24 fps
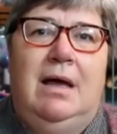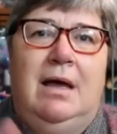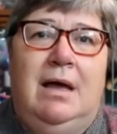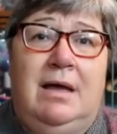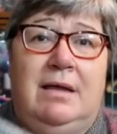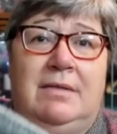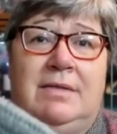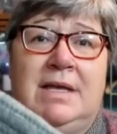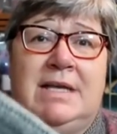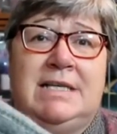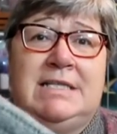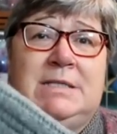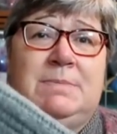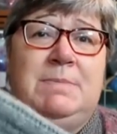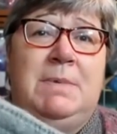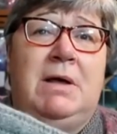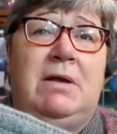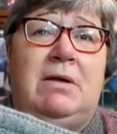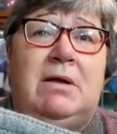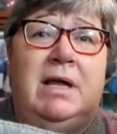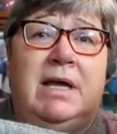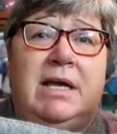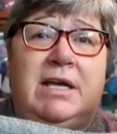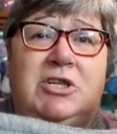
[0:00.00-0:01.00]
Uh, that's
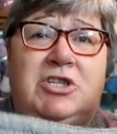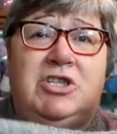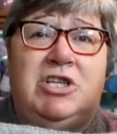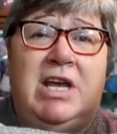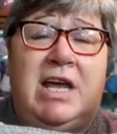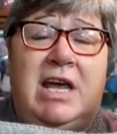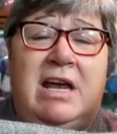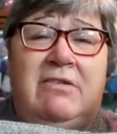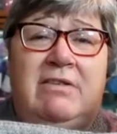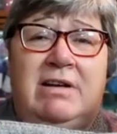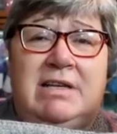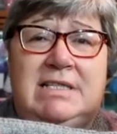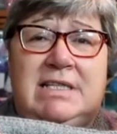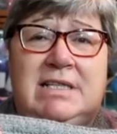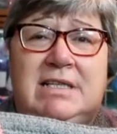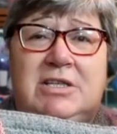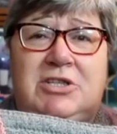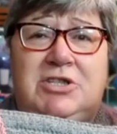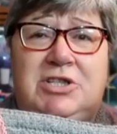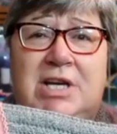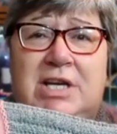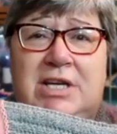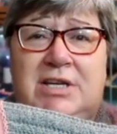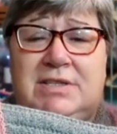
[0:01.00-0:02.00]
spelt like chair, as in
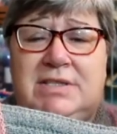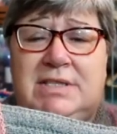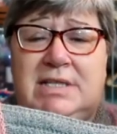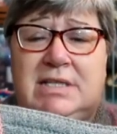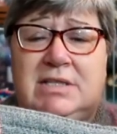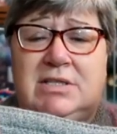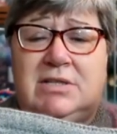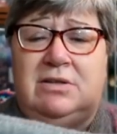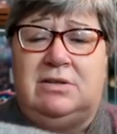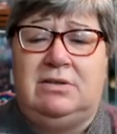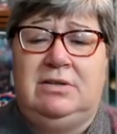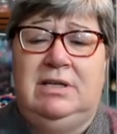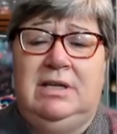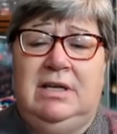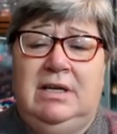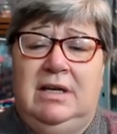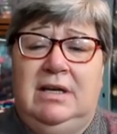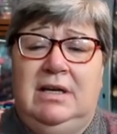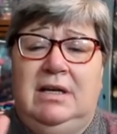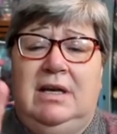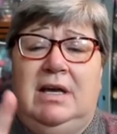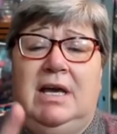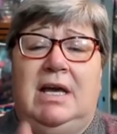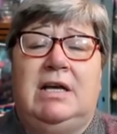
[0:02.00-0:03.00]
the chair you sit on,
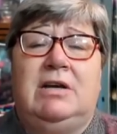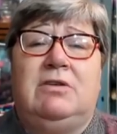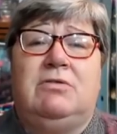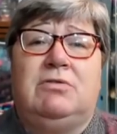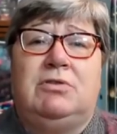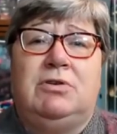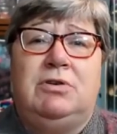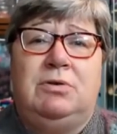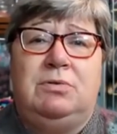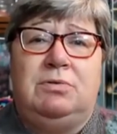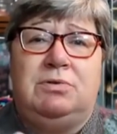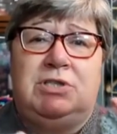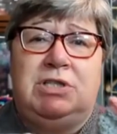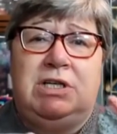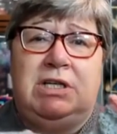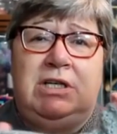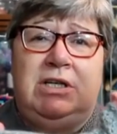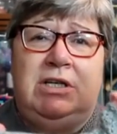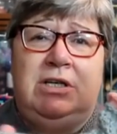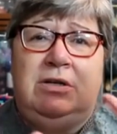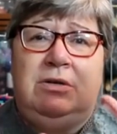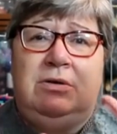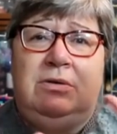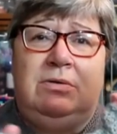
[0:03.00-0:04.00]
and Gru
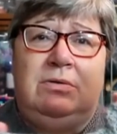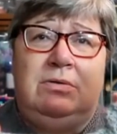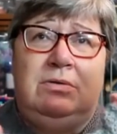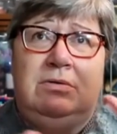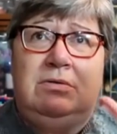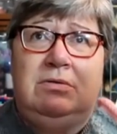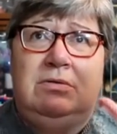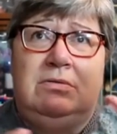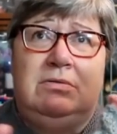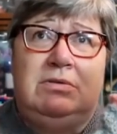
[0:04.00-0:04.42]
G-U-G-R-U-E.